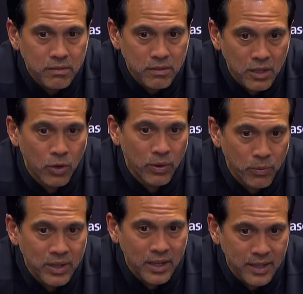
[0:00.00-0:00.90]
you know, when
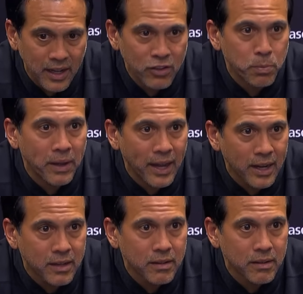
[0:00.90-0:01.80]
we get guys
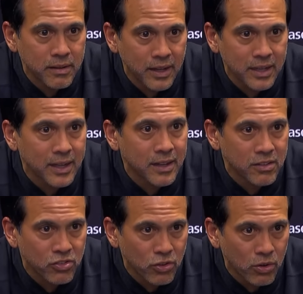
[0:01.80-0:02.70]
back and not getting
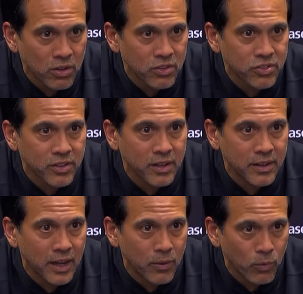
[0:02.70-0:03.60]
discouraged and
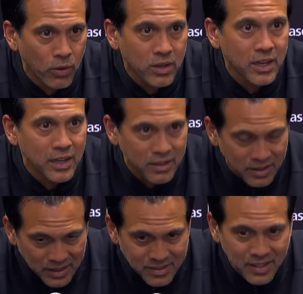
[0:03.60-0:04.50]
not working. He
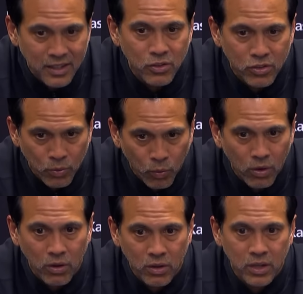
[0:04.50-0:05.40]
continued to
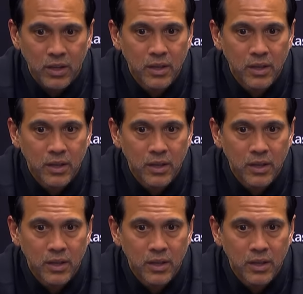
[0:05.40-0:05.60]
work,